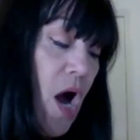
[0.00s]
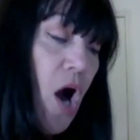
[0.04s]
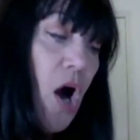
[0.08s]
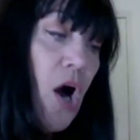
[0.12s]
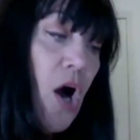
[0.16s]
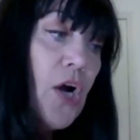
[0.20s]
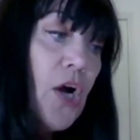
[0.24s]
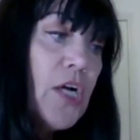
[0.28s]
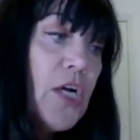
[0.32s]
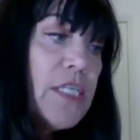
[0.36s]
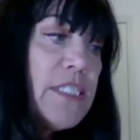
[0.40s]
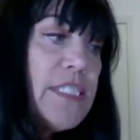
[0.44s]

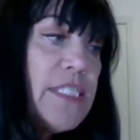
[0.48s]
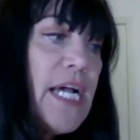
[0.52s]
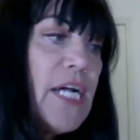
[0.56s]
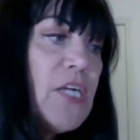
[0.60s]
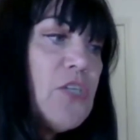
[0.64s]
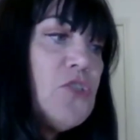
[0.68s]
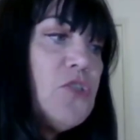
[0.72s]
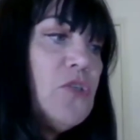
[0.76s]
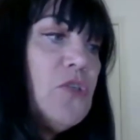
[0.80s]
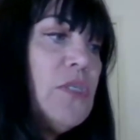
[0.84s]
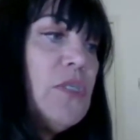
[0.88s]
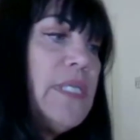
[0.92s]

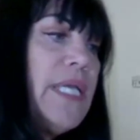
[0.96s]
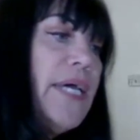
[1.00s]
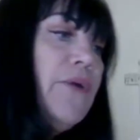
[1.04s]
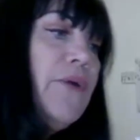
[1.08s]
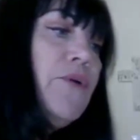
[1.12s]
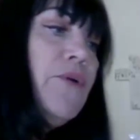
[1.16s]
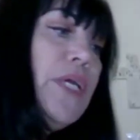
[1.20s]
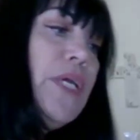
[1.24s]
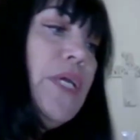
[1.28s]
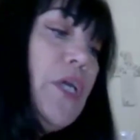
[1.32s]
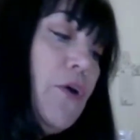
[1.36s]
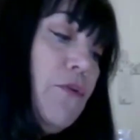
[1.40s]
Architectural
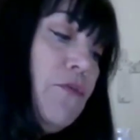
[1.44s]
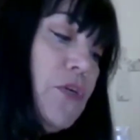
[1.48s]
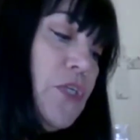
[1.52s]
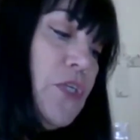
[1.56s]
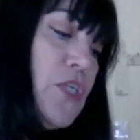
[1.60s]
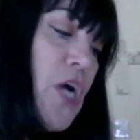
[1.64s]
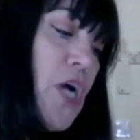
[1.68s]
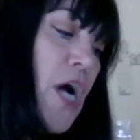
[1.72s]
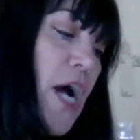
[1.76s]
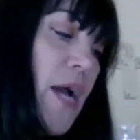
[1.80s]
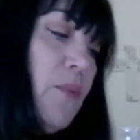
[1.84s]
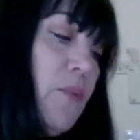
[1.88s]
lettering over
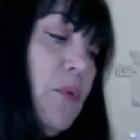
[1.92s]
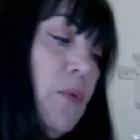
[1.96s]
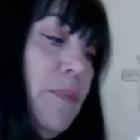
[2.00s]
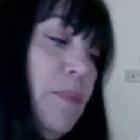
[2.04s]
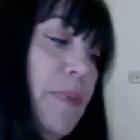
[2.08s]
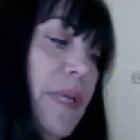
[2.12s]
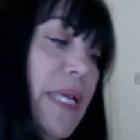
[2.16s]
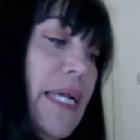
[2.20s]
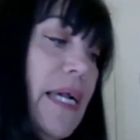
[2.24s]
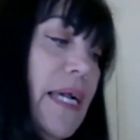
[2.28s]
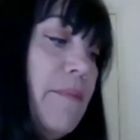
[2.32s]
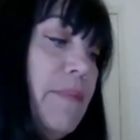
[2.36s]
time will
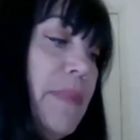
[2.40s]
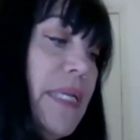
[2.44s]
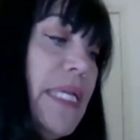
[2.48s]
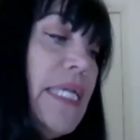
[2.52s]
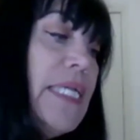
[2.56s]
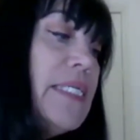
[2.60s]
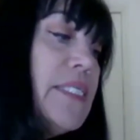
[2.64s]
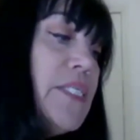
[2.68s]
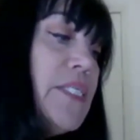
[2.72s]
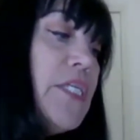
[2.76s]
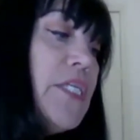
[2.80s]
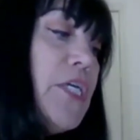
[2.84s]
become
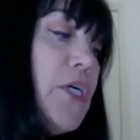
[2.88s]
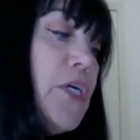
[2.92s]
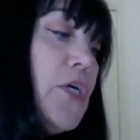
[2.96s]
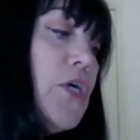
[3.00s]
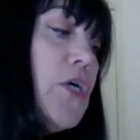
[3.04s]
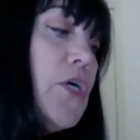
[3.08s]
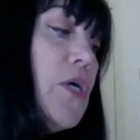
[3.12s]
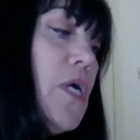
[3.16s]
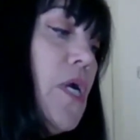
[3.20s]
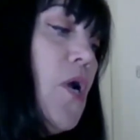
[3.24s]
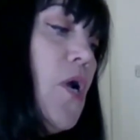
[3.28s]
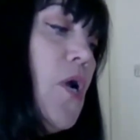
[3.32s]

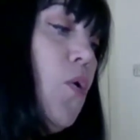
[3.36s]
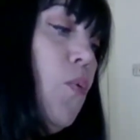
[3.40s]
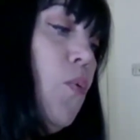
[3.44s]
easier,